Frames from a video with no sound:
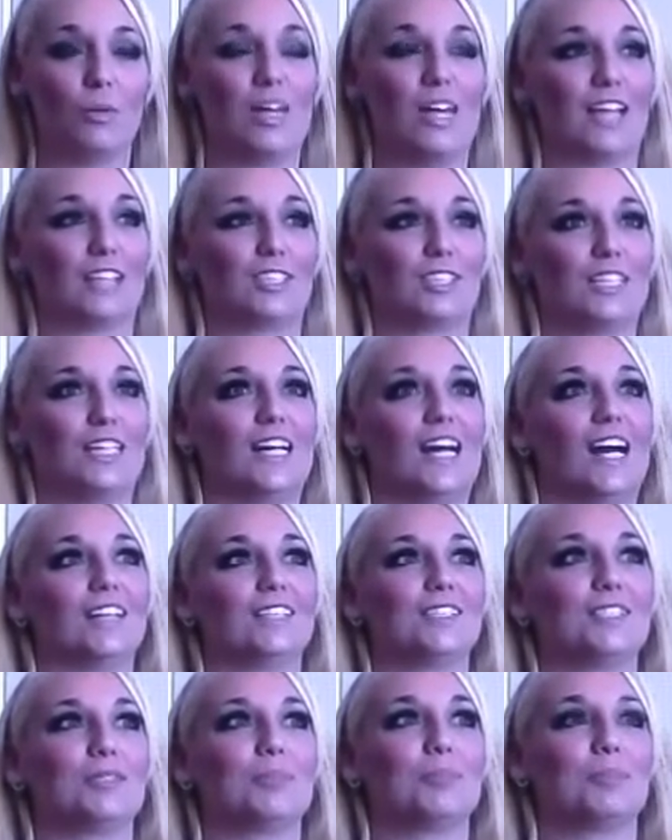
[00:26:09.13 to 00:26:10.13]
We actually
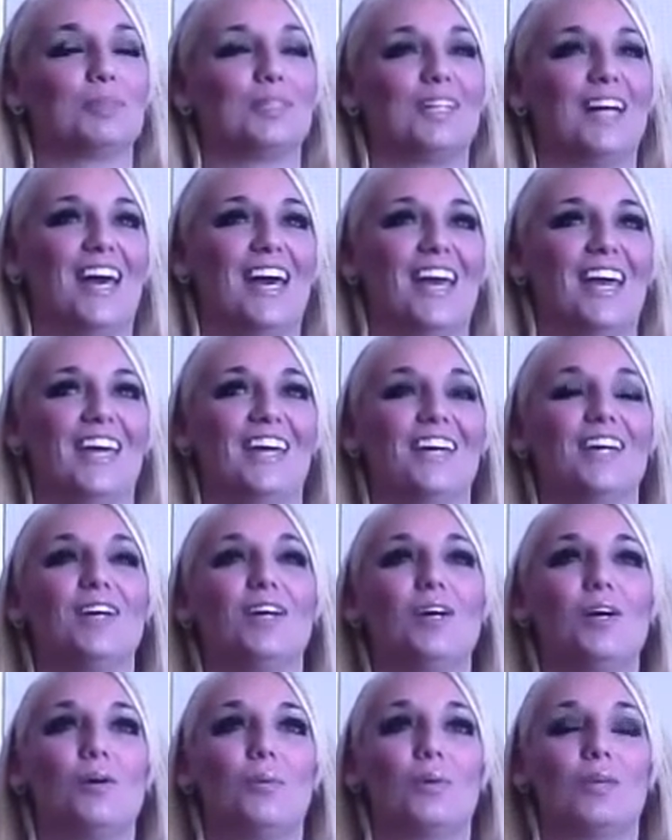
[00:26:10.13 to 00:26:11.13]
got to play
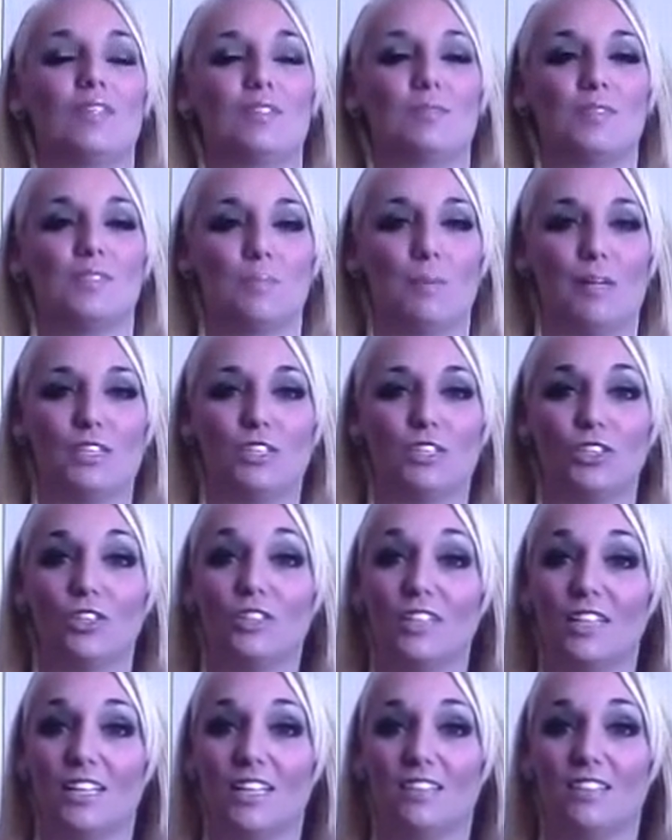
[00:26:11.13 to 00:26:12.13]
with some special
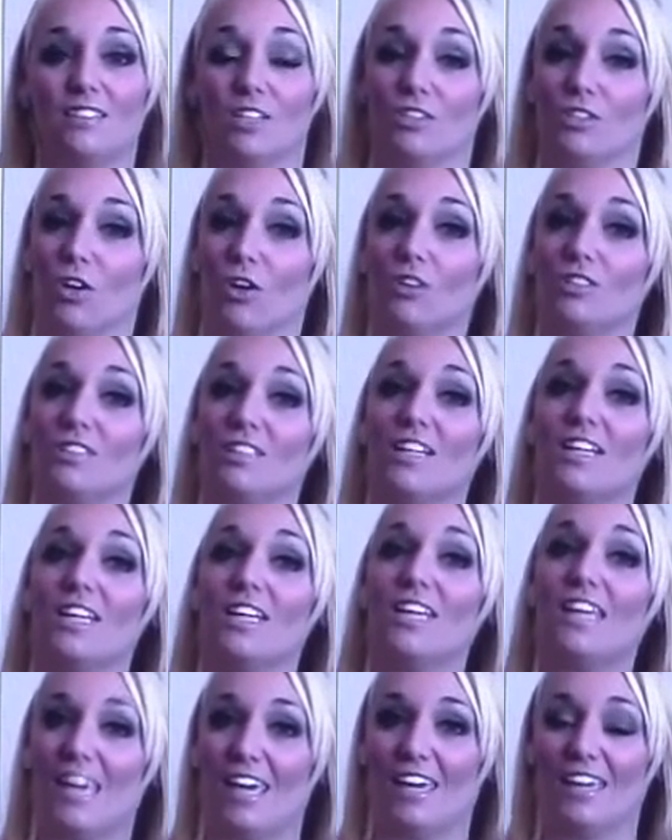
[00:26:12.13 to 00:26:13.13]
needs adults and
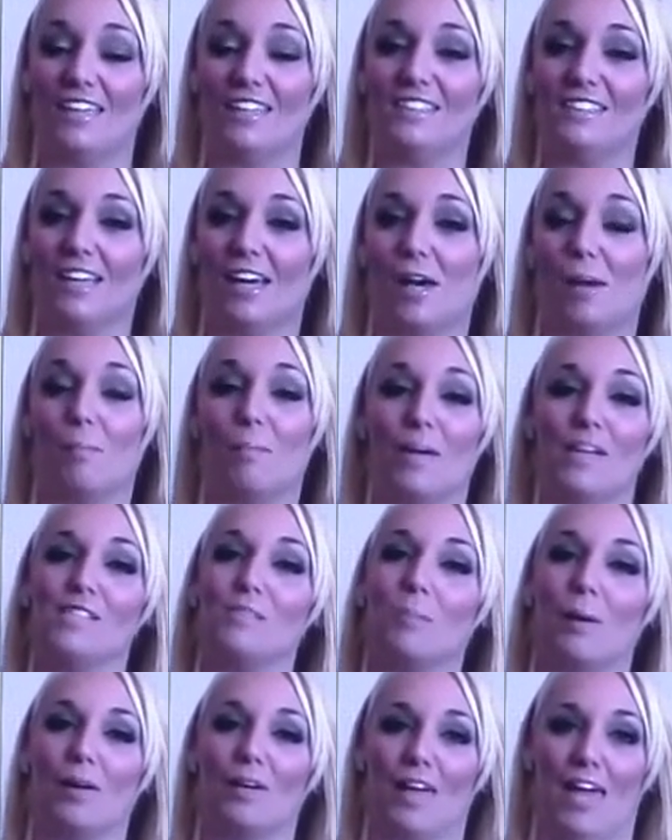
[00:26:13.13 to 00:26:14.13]
kids at a
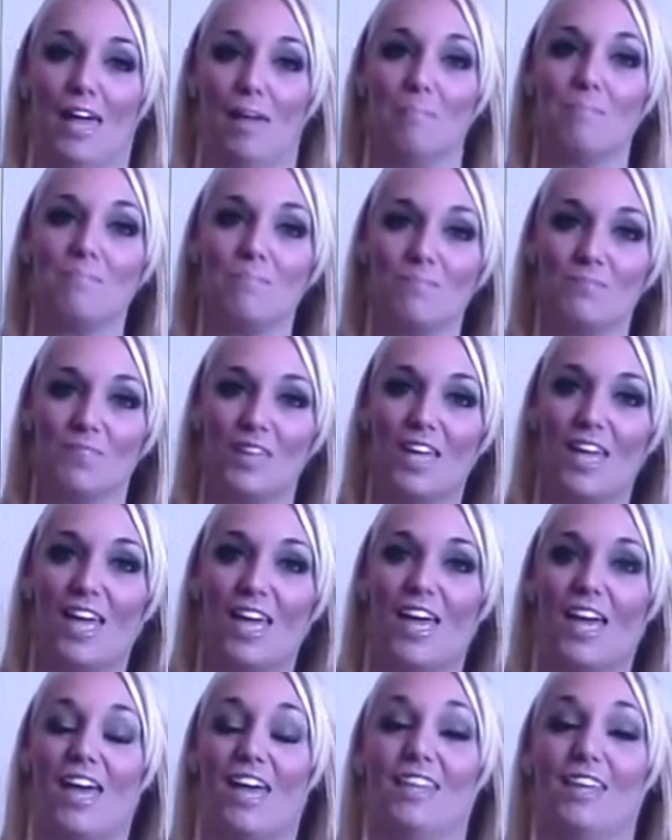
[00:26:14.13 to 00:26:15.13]
baseball game,
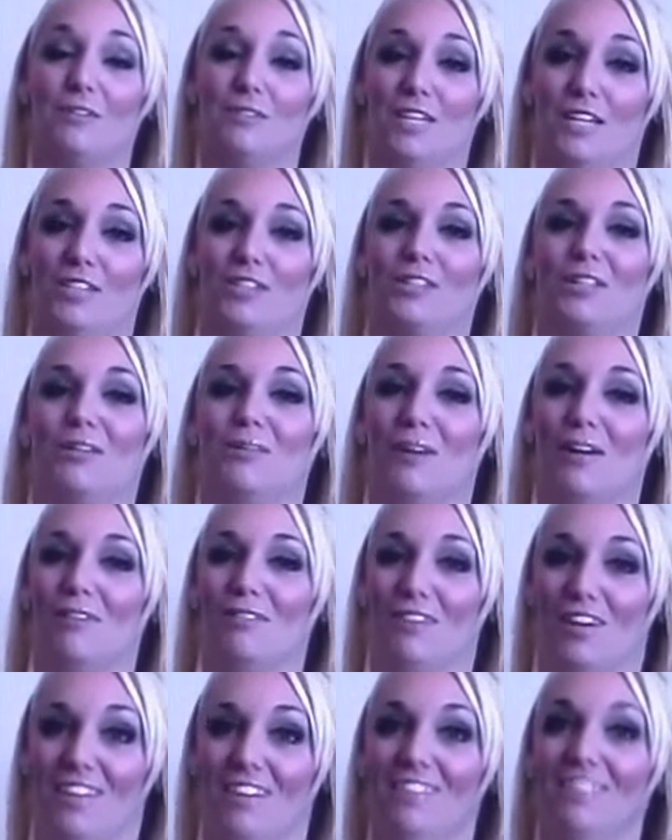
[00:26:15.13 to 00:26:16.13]
and that was actually
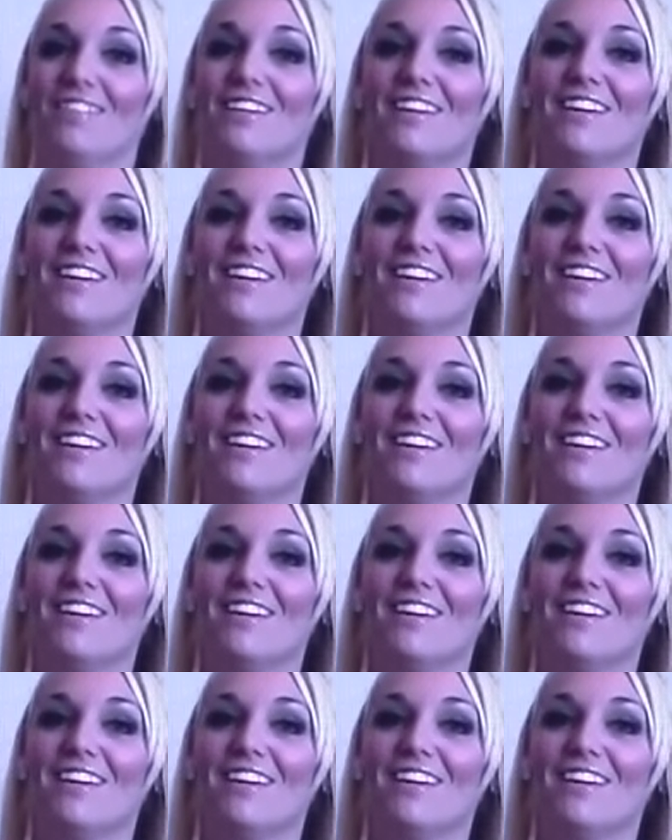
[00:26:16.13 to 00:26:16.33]
quite fun.